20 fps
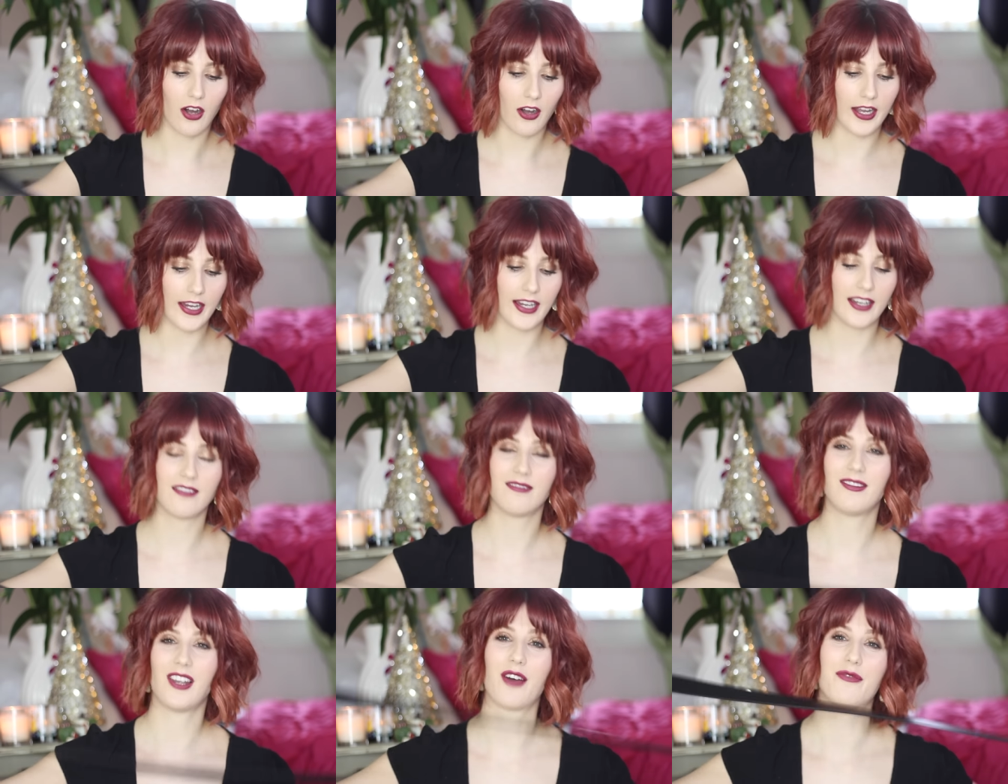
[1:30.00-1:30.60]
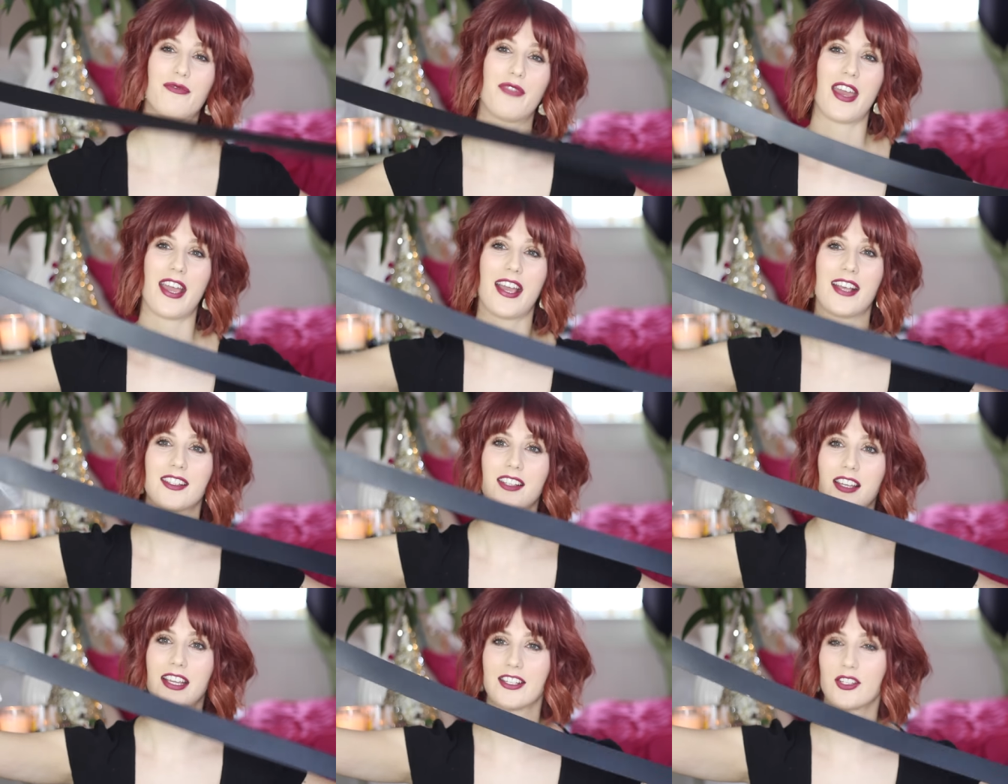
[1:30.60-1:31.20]
I love
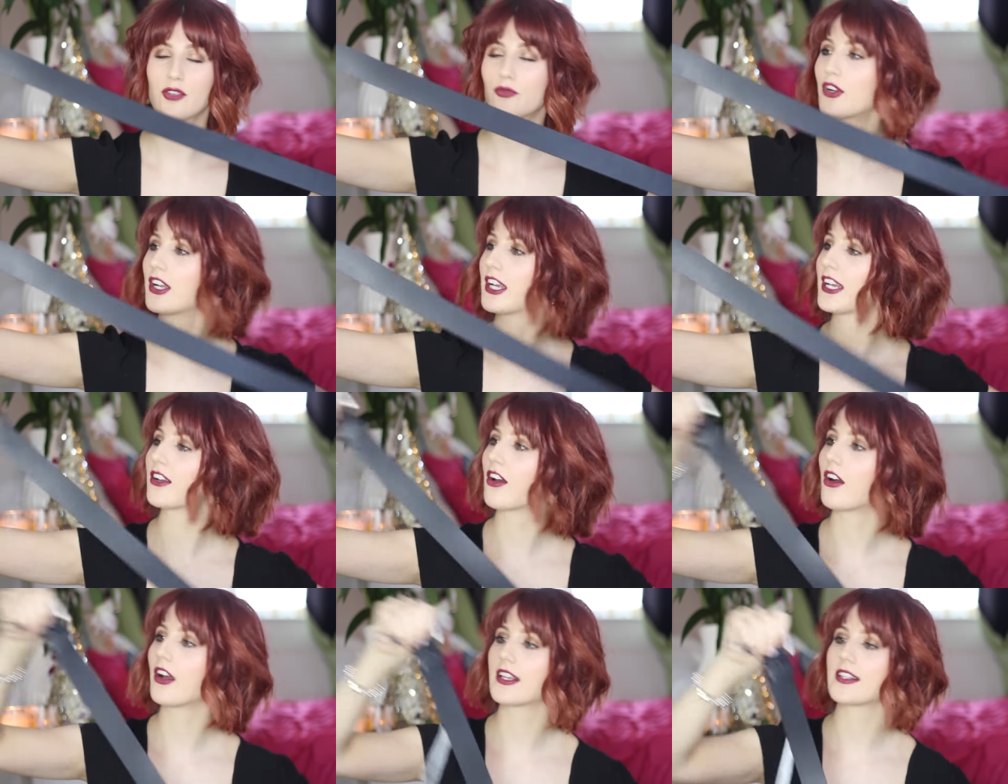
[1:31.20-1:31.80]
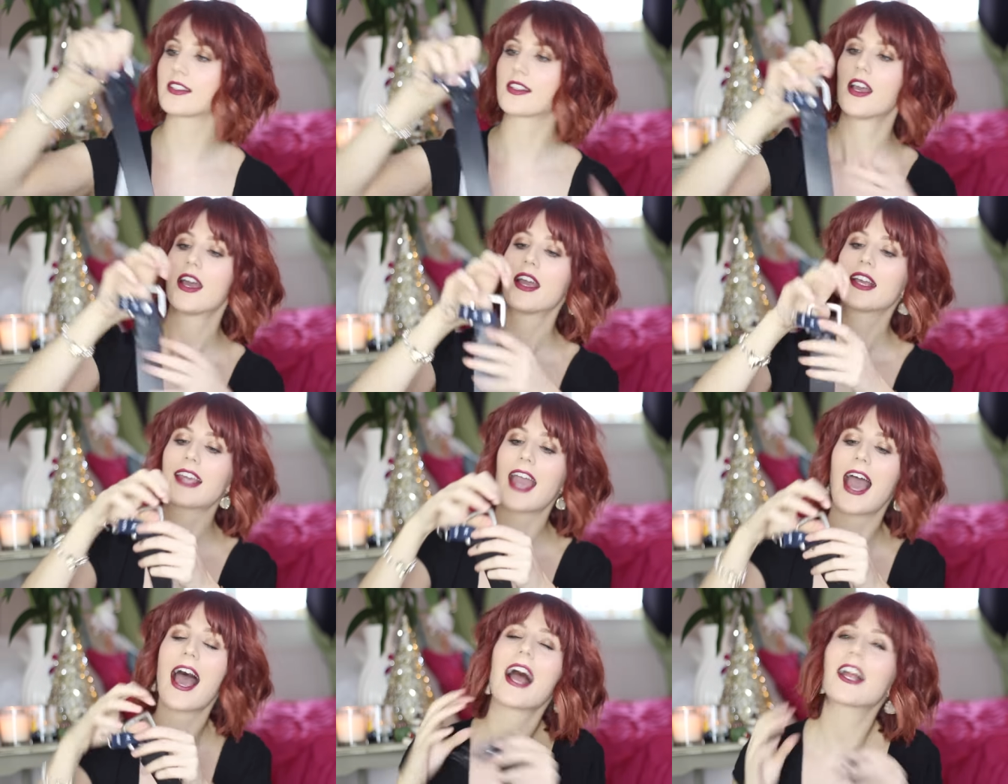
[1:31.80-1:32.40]
this. It's a really nice
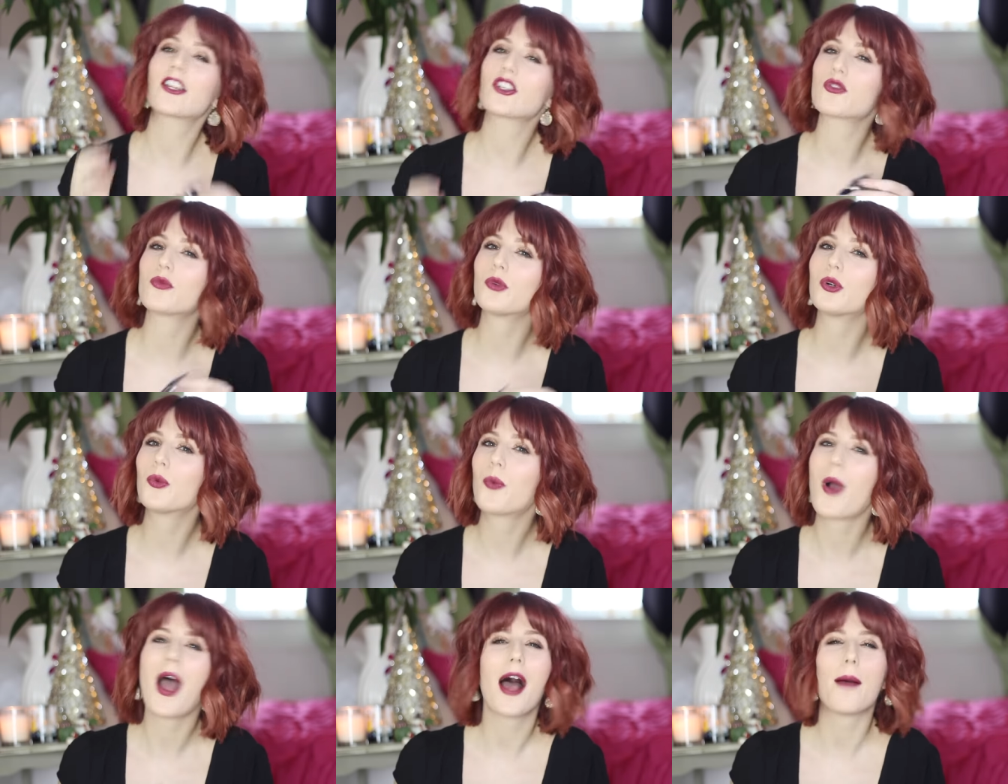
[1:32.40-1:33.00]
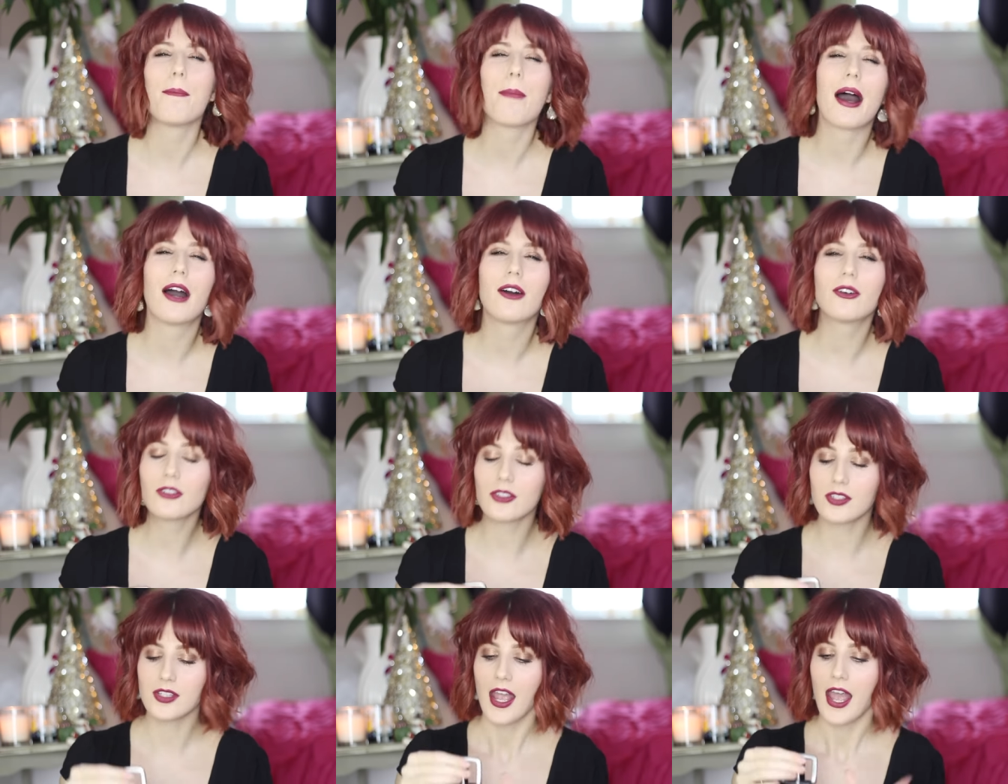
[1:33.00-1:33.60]
casual wear
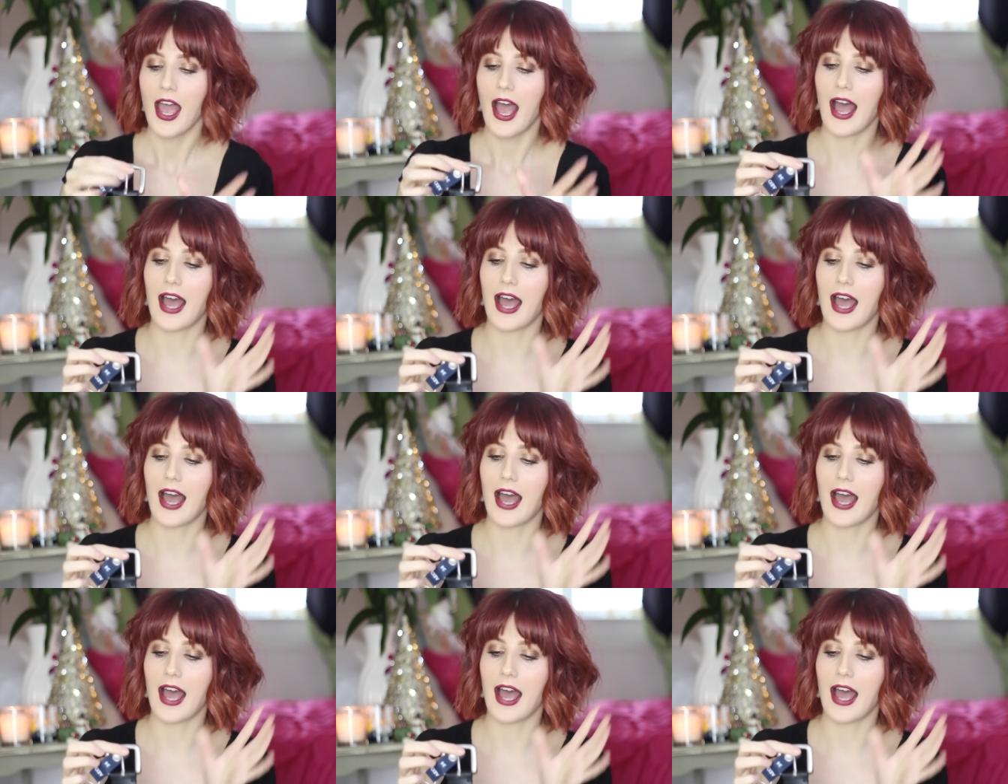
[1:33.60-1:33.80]
belt,